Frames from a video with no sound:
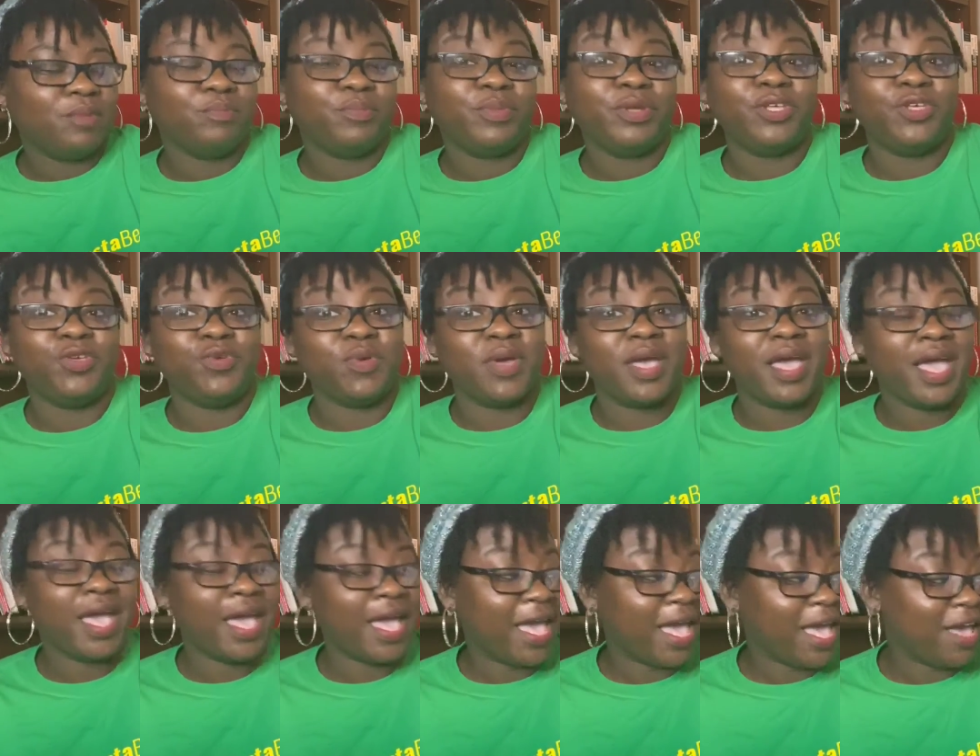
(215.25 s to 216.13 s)
But you
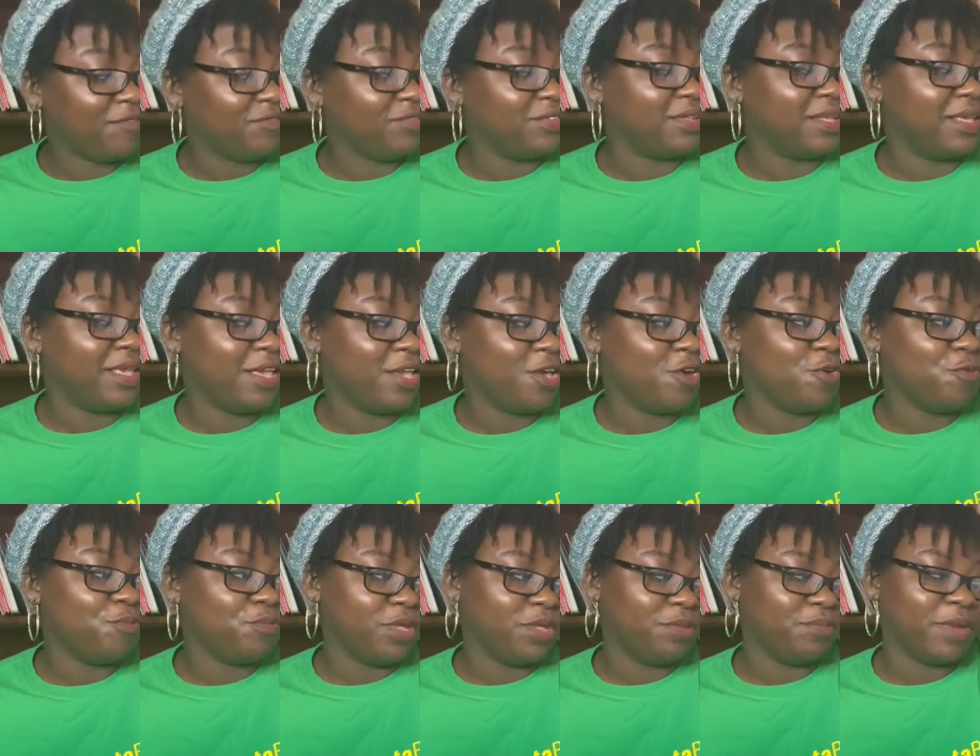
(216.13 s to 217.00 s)
have to
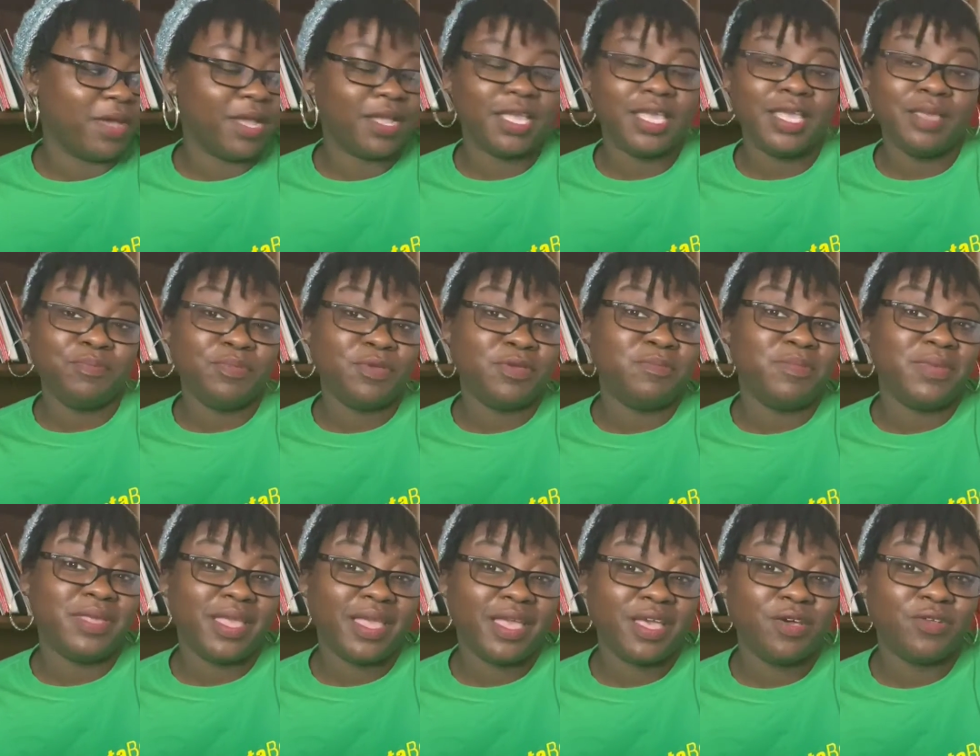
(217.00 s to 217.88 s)
help me by keeping
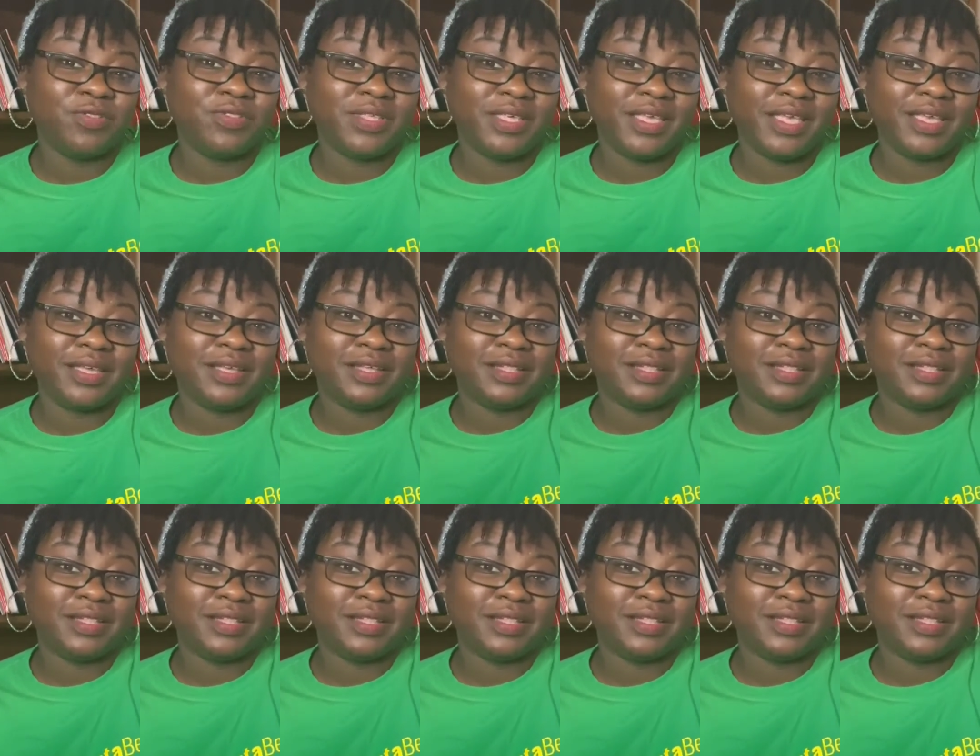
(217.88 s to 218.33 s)
me healthy and